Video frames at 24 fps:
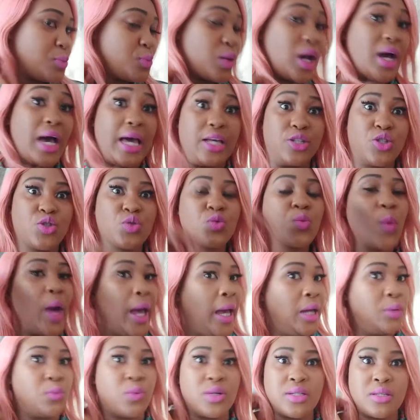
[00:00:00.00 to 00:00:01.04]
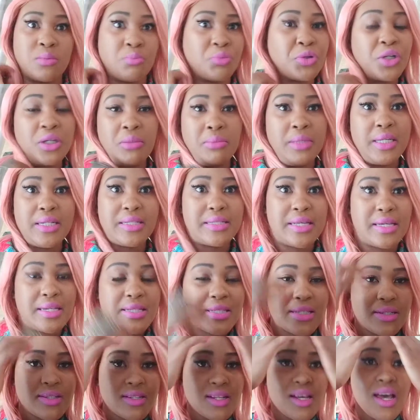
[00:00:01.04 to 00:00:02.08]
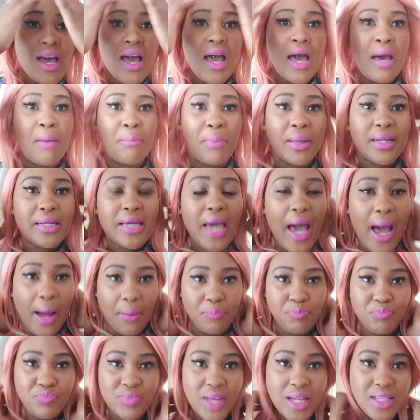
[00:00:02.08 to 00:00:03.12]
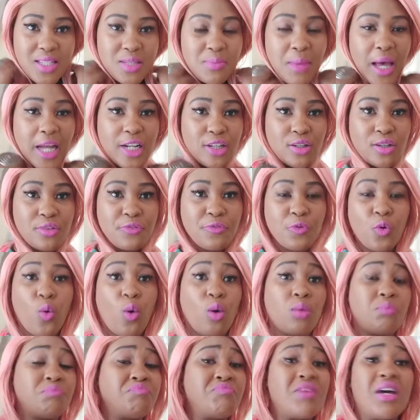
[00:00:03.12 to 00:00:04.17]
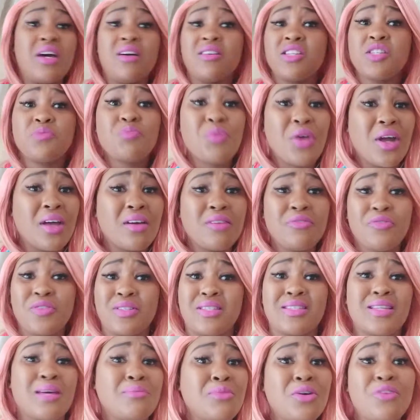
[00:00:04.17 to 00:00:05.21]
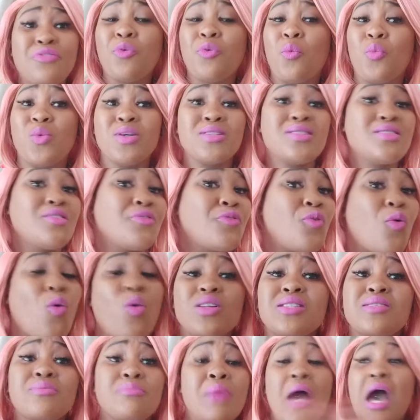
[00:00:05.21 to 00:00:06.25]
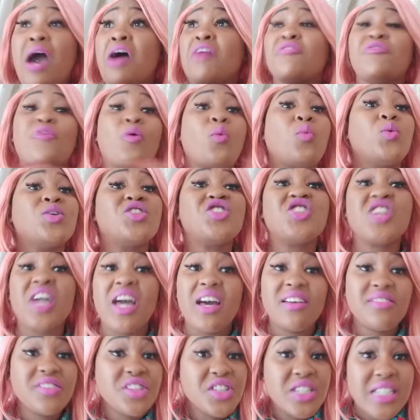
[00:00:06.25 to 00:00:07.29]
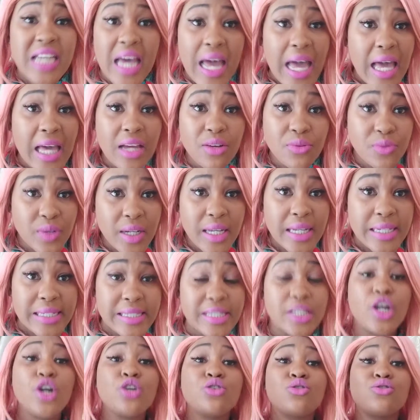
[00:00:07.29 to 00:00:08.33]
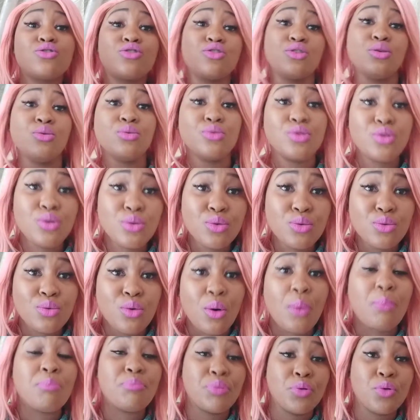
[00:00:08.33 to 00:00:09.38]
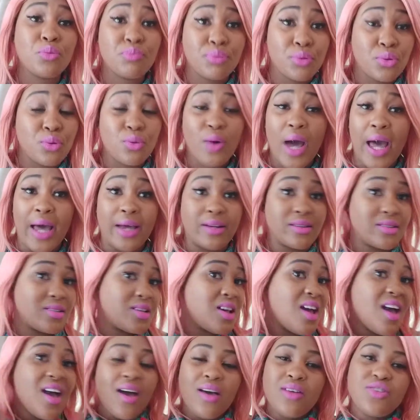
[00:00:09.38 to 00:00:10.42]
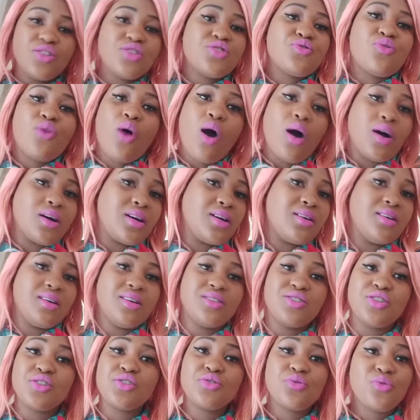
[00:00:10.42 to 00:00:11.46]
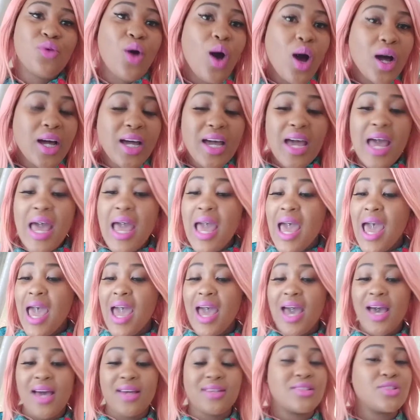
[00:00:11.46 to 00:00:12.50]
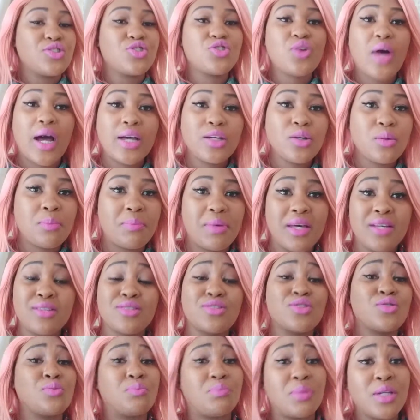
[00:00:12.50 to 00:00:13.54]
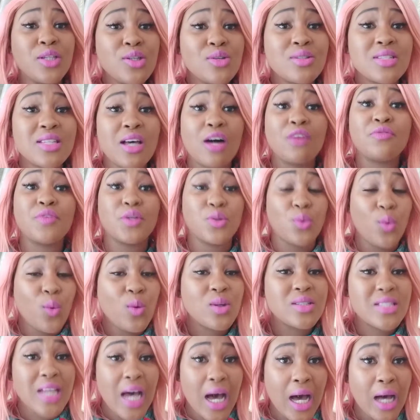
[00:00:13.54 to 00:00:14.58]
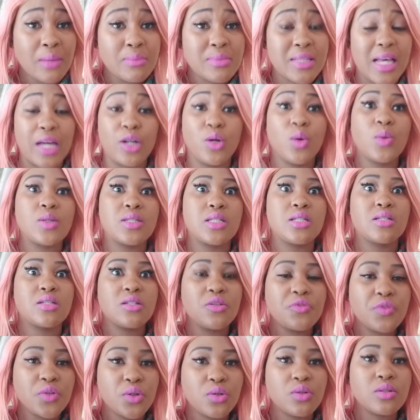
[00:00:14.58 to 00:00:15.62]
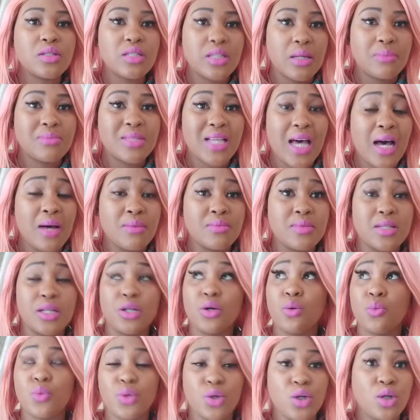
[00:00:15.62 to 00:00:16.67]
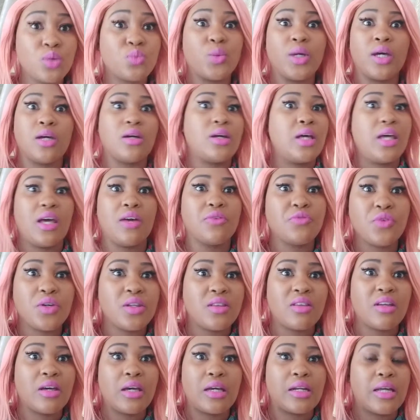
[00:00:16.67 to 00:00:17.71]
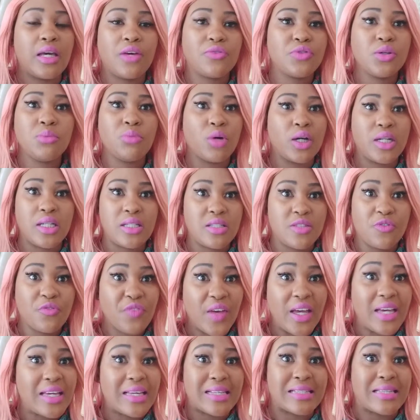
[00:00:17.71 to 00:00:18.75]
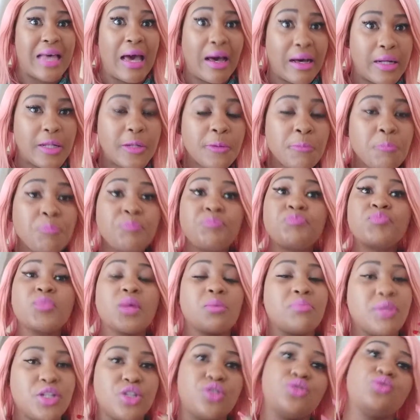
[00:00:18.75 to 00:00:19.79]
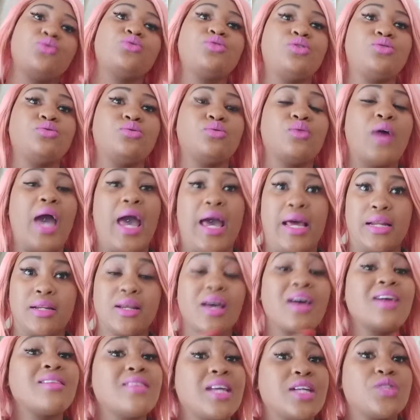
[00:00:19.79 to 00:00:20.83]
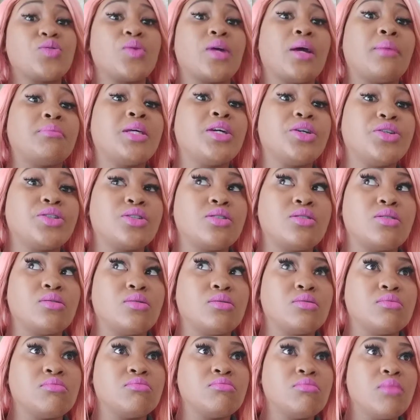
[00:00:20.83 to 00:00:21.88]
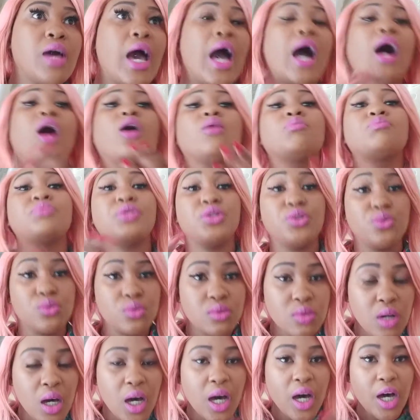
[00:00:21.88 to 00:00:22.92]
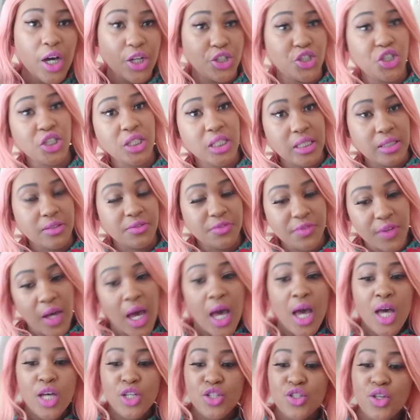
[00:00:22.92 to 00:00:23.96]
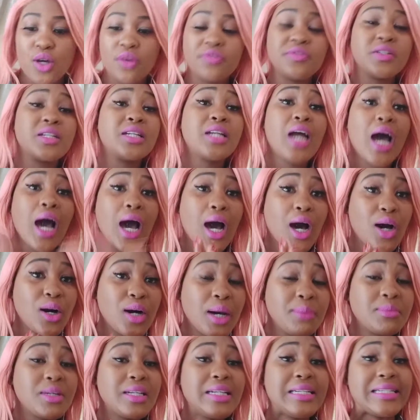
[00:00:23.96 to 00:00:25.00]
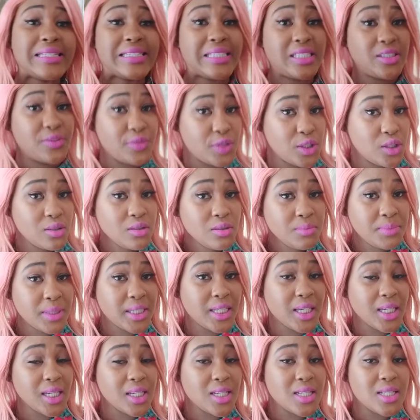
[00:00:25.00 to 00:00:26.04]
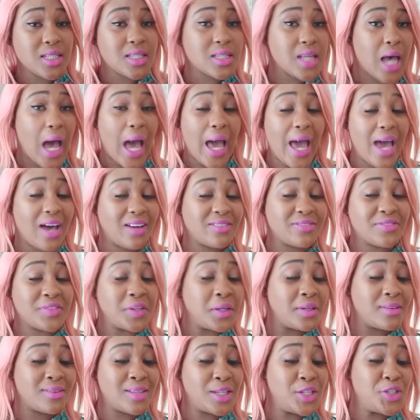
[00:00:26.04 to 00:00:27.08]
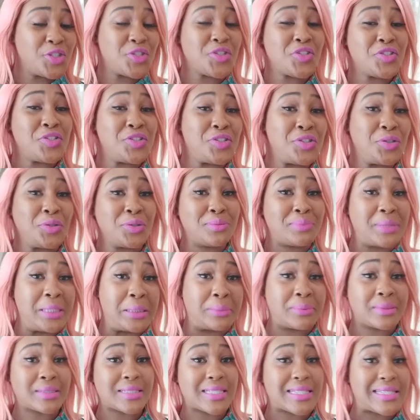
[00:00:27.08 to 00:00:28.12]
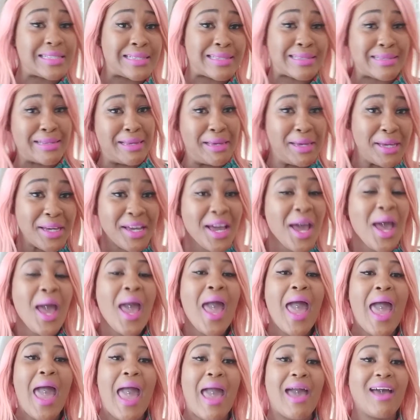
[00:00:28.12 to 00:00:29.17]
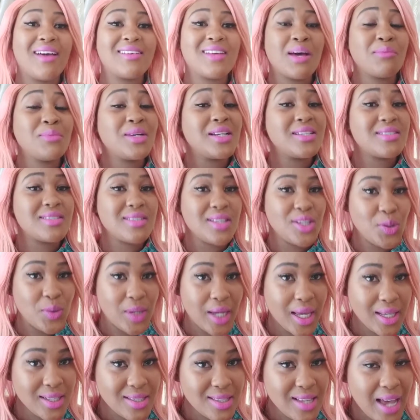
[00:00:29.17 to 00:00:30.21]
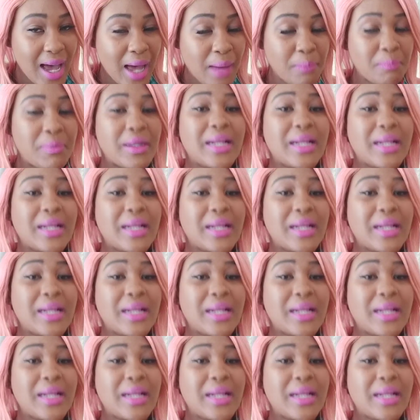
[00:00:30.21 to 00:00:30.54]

I swear it wasn't premeditated. But yeah, that's my look for spring, for summer, winter, for autumn, for whichever day, really. Do you, boo-boo. And just rock and try your best to be yourself at all times. I know it's difficult sometimes in a world where everything and everybody's fake as hell, but do you, and that's what I'm here to help you achieve. So for now, I'm gonna leave you because I have things to do, people to see, and I'm gonna see you next time.